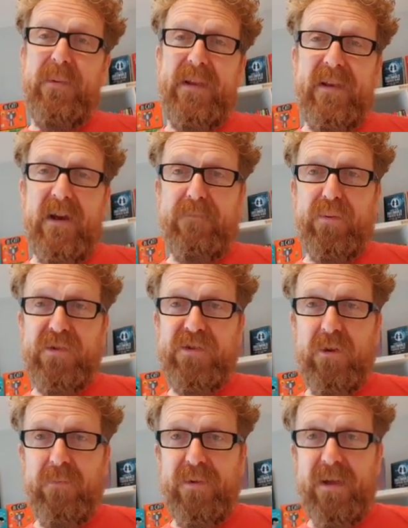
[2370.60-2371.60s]
in our
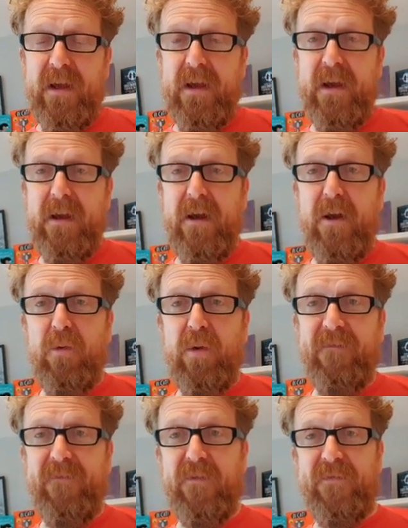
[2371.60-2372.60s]
bookshop, uh,
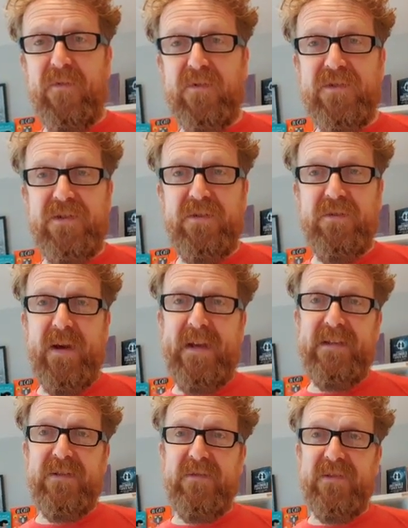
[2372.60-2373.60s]
01442
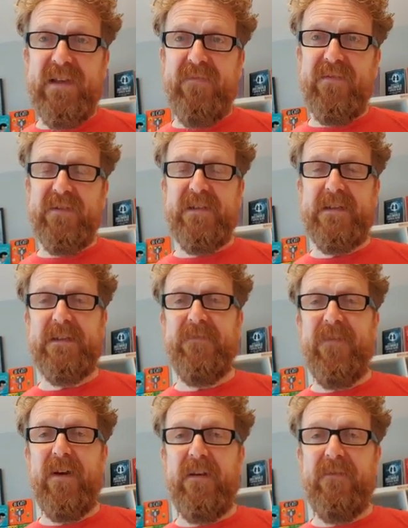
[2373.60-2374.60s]
827
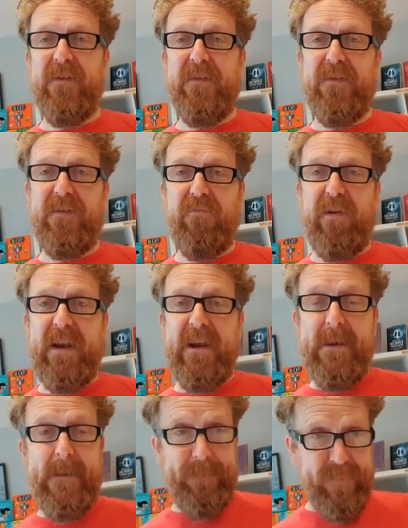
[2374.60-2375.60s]
653.
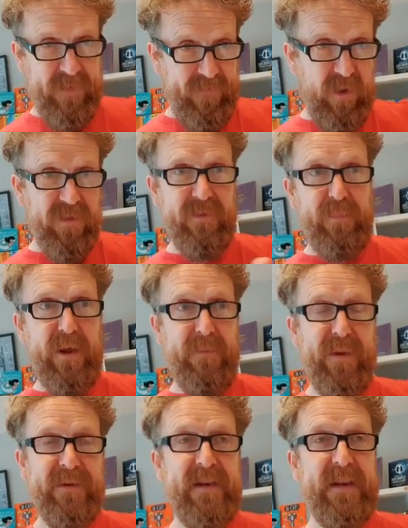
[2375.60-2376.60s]
Follow the blurb
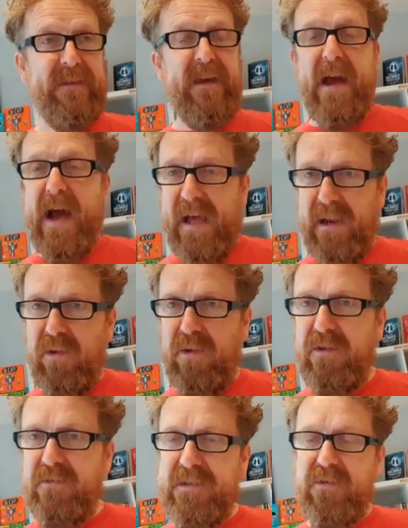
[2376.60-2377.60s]
underneath. I'll
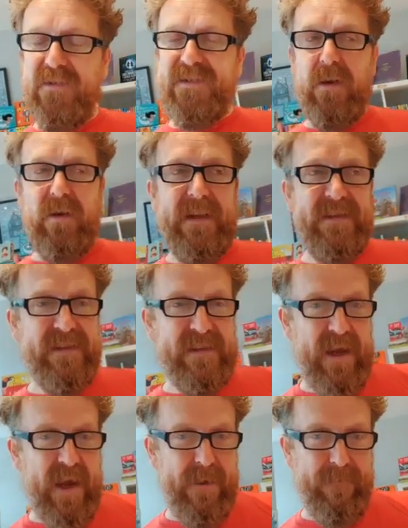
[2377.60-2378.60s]
also list
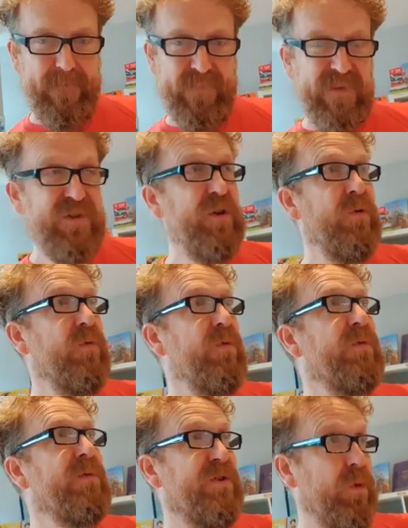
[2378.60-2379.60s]
um,
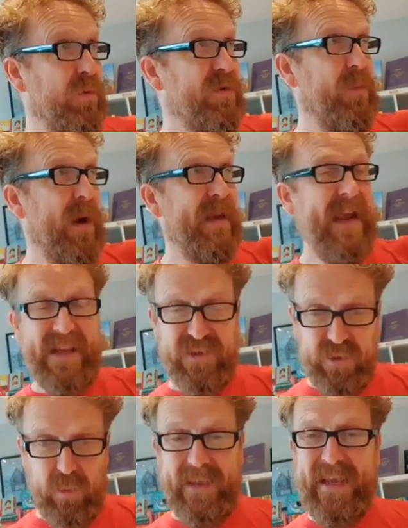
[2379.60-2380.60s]
Jules, Jules Wake and
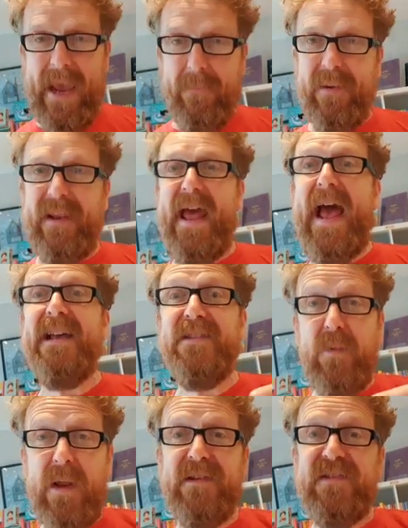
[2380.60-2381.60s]
Julie Caplin, as
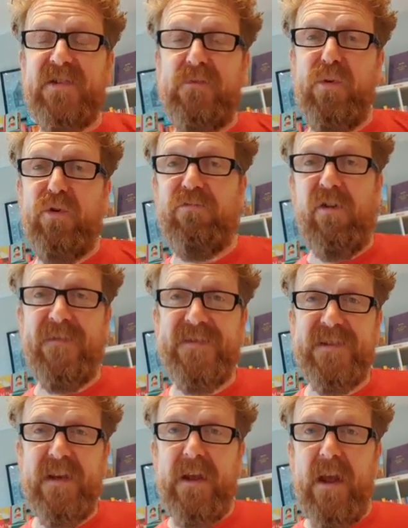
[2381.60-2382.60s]
well as Sue
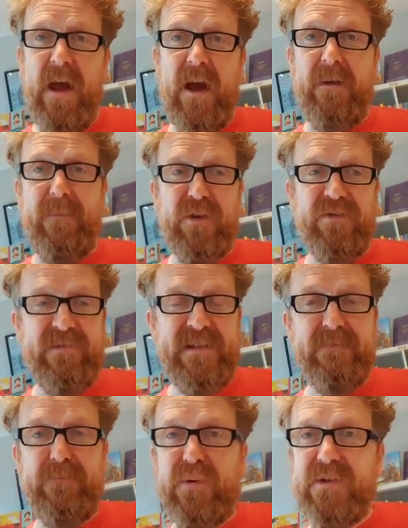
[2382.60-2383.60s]
Moorcroft's uh, most
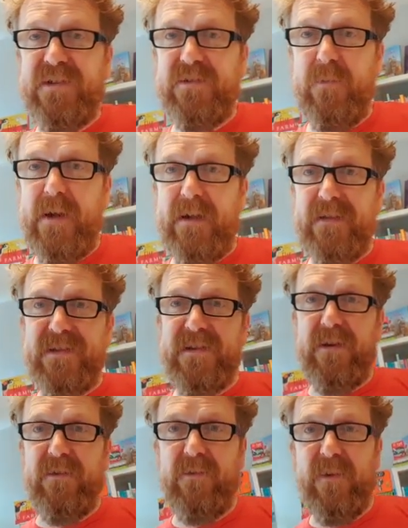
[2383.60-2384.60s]
recent books as well.
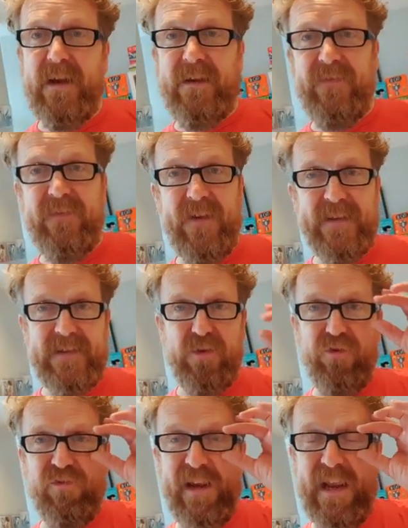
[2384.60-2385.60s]
So uh, if you fancy
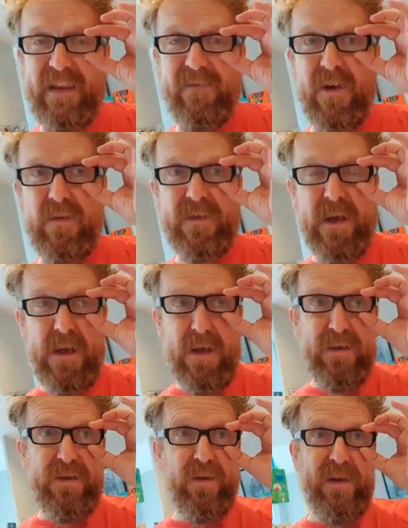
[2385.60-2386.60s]
ordering any of those,
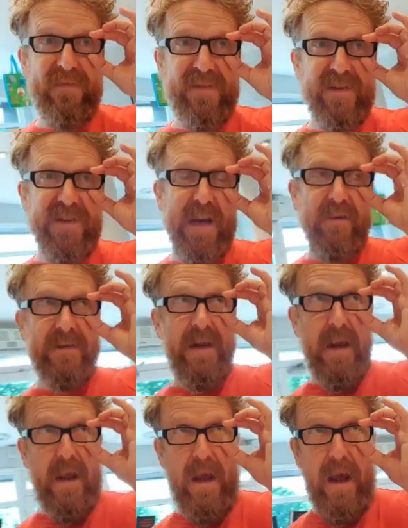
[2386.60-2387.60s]
do give us a shout.
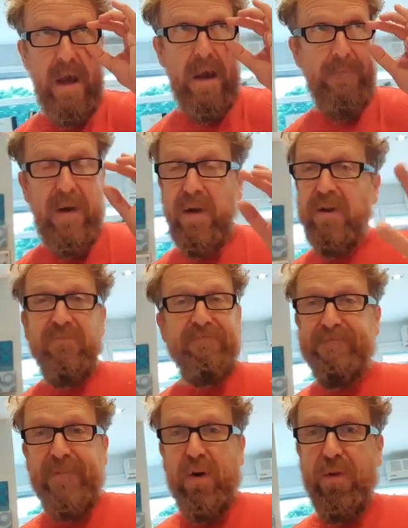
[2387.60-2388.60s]
Um,
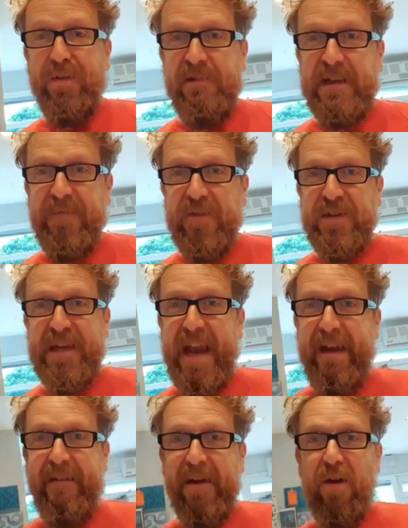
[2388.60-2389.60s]
author interviews are
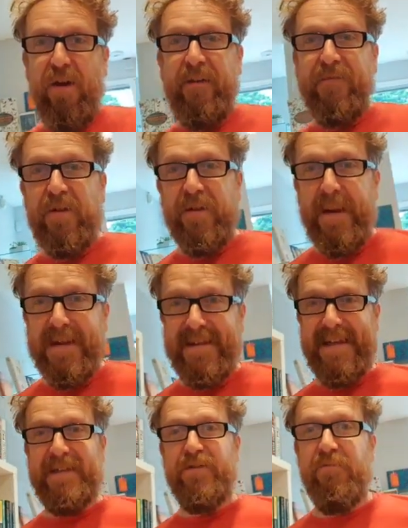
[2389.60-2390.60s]
carrying on. I've got about
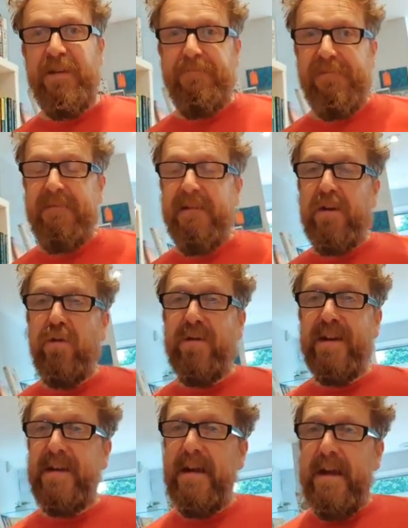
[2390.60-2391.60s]
six already
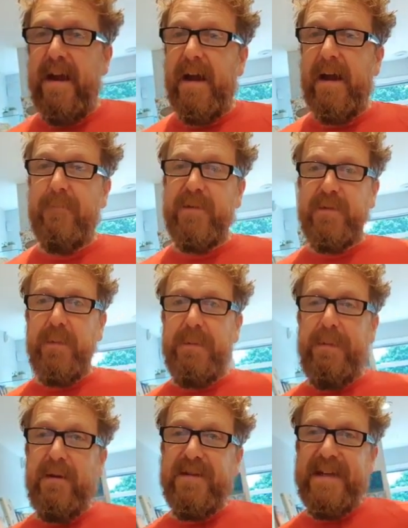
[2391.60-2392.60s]
pre-recorded, uh, which we'll be
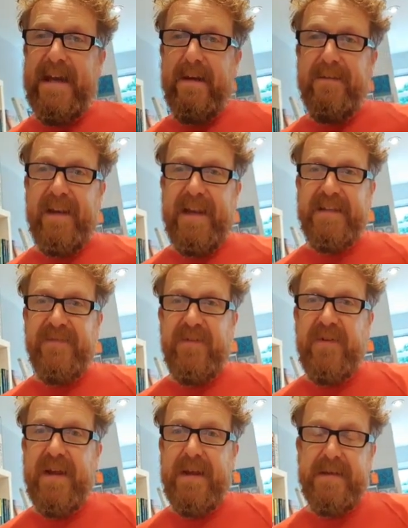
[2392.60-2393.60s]
posting out in the next few
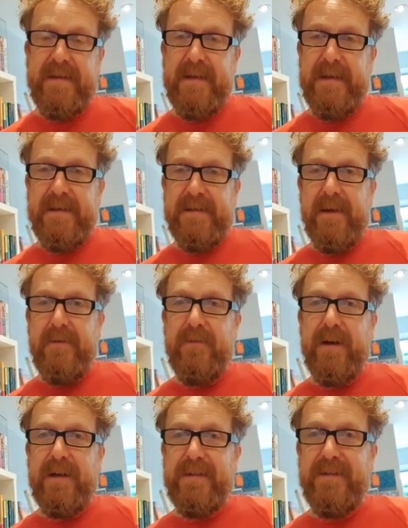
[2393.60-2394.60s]
days. So
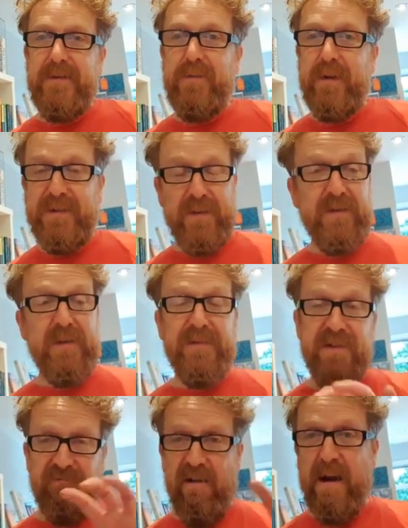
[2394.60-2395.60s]
uh, do uh, do
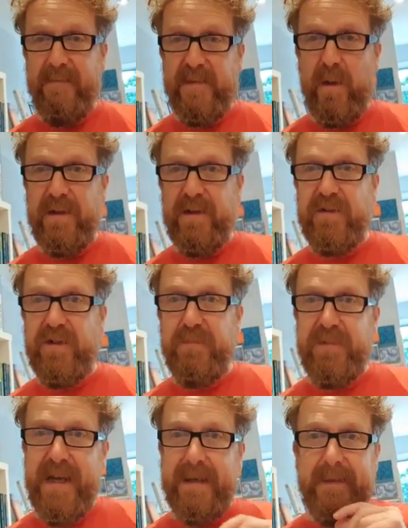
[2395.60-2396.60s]
subscribe to our YouTube
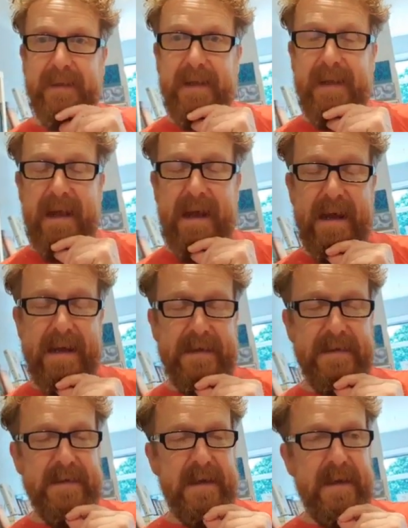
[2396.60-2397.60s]
channel,
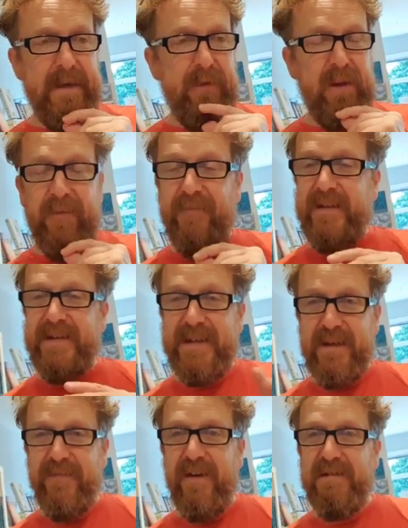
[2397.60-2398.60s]
and uh, we'll hopefully see
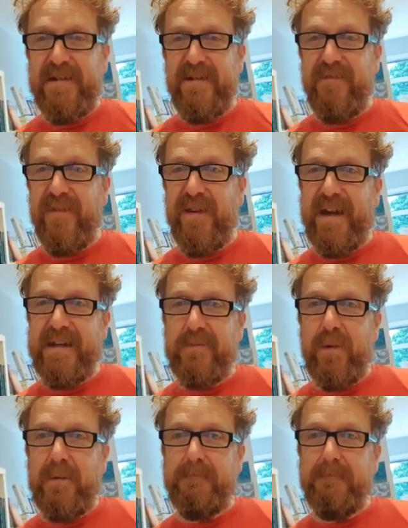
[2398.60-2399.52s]
you very soon for the next one.